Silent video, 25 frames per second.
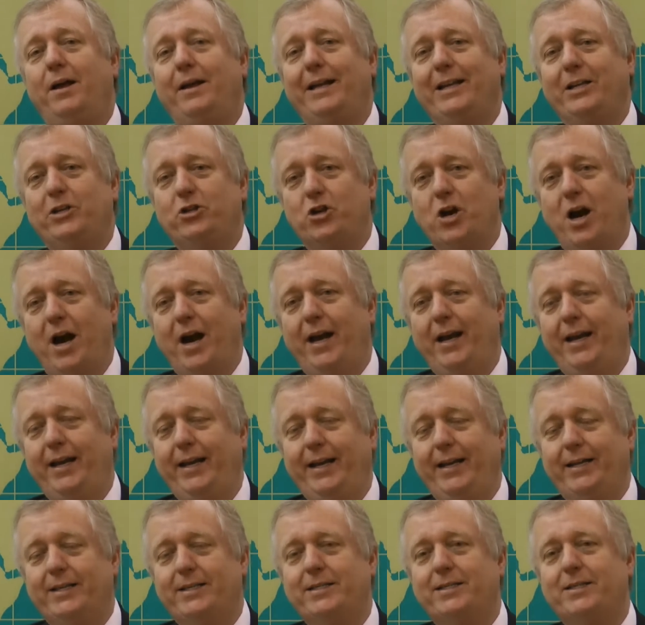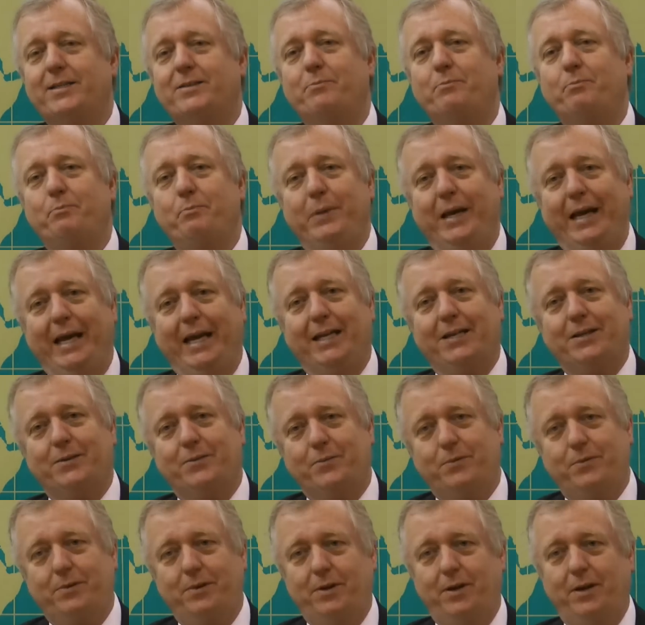the Chinese meet
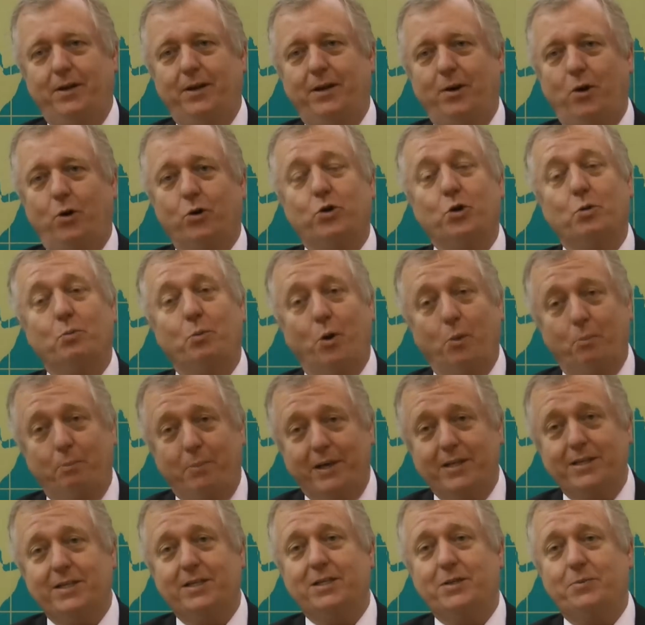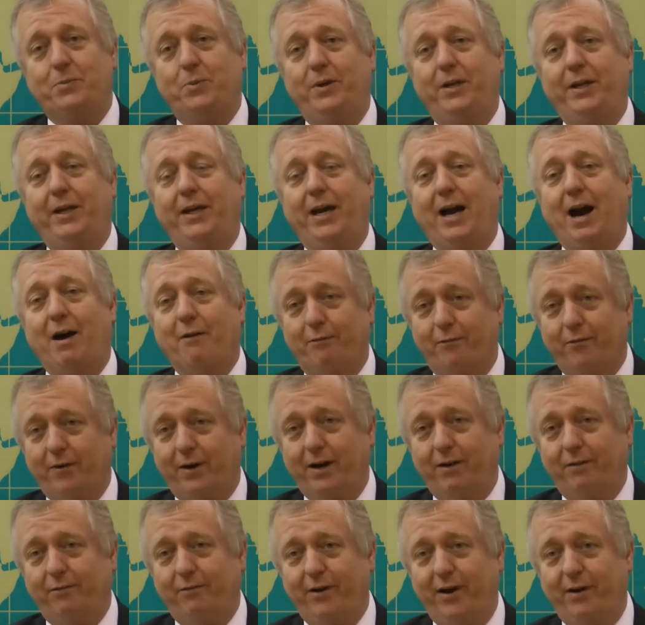or do more business with the
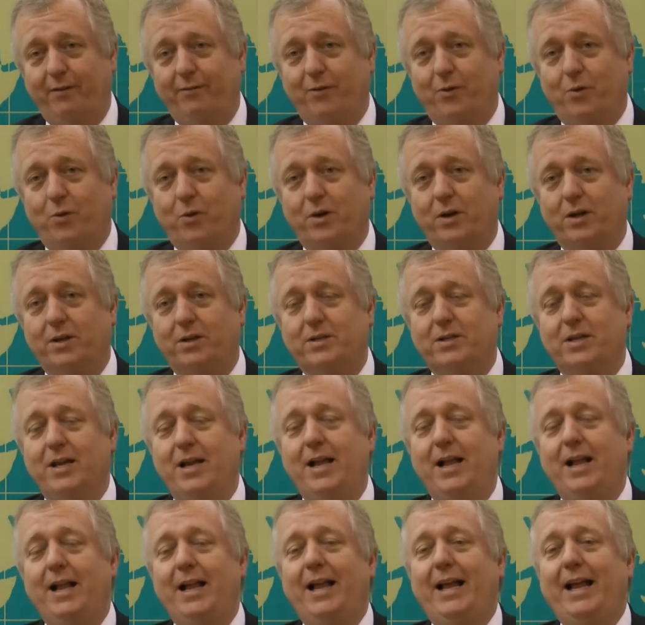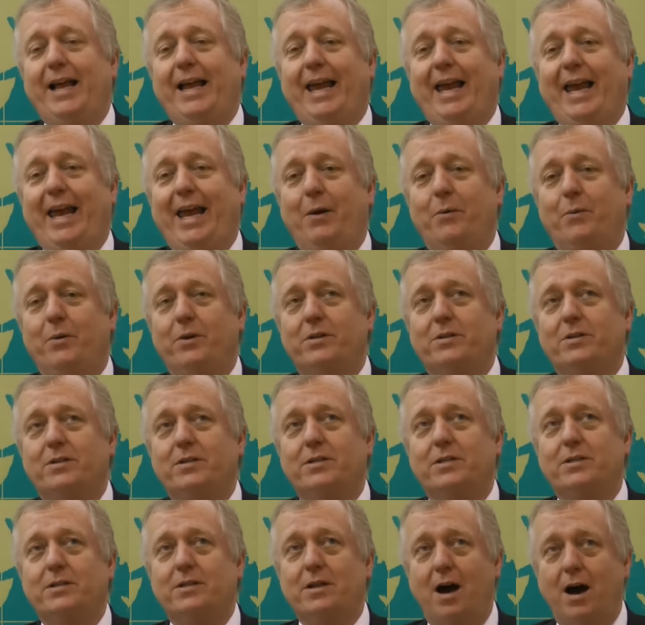African freight forwarders. It was
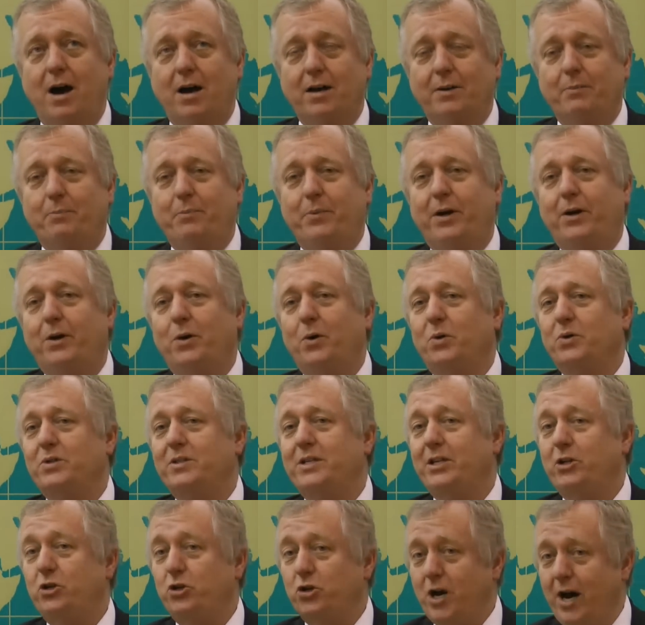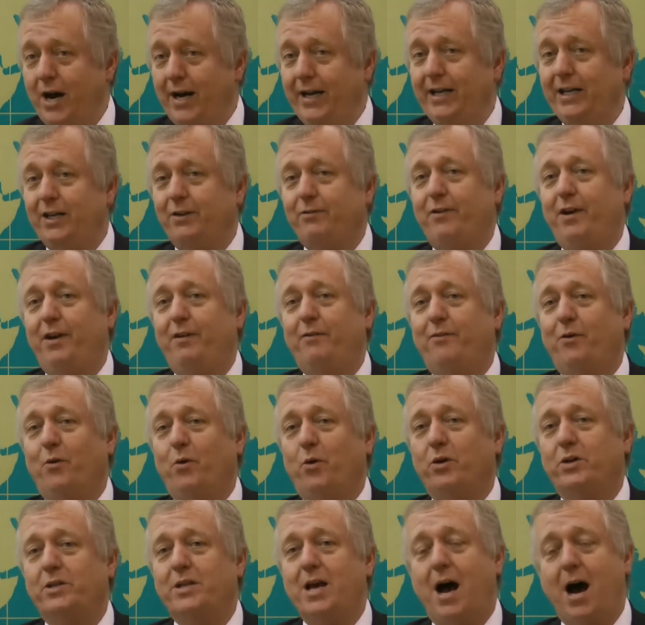started because the Chinese freight
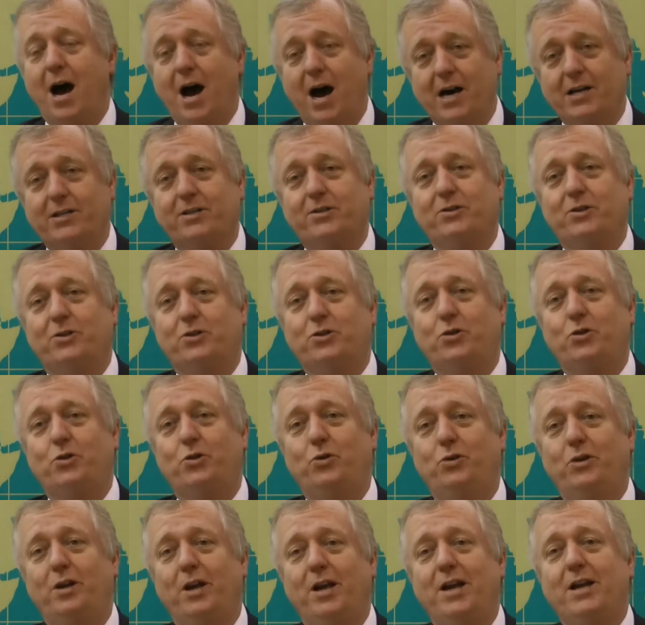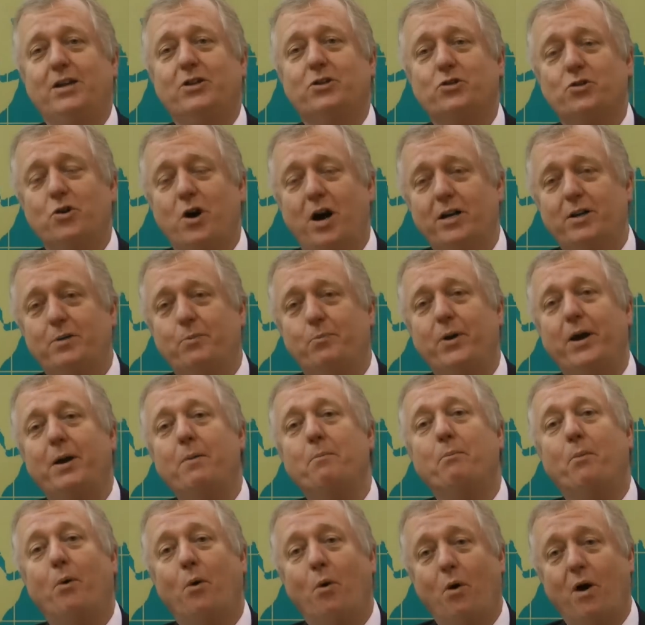forwarders asked us to try to
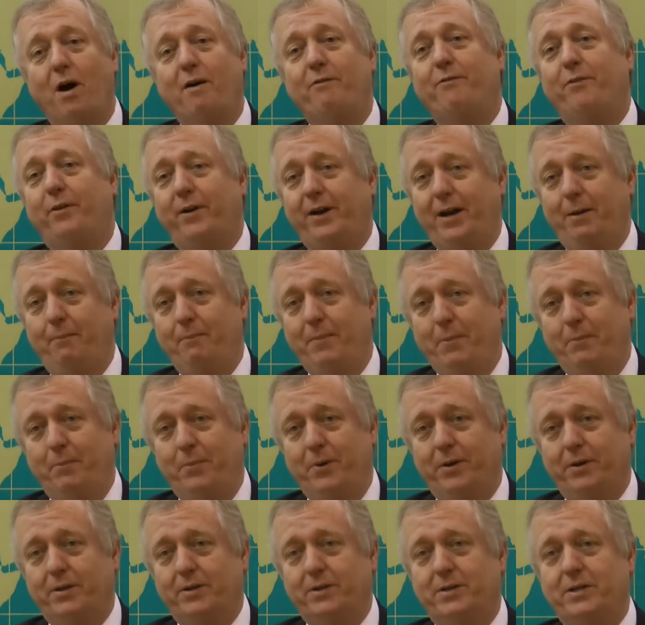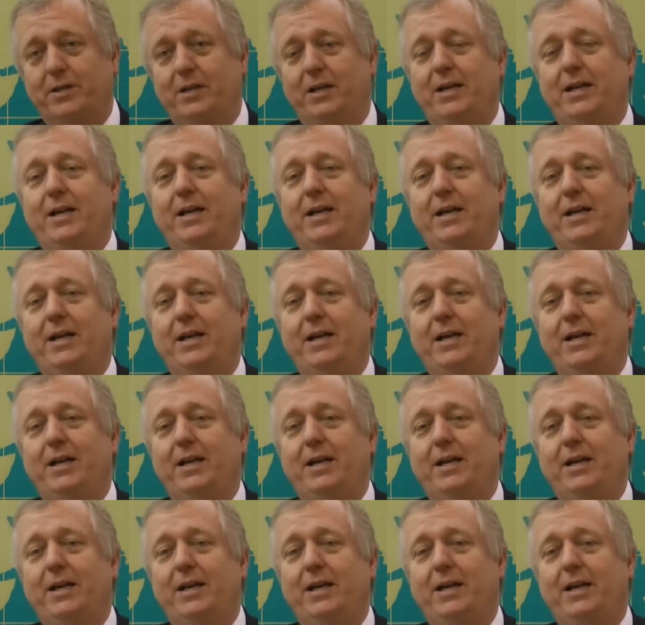bring more African members.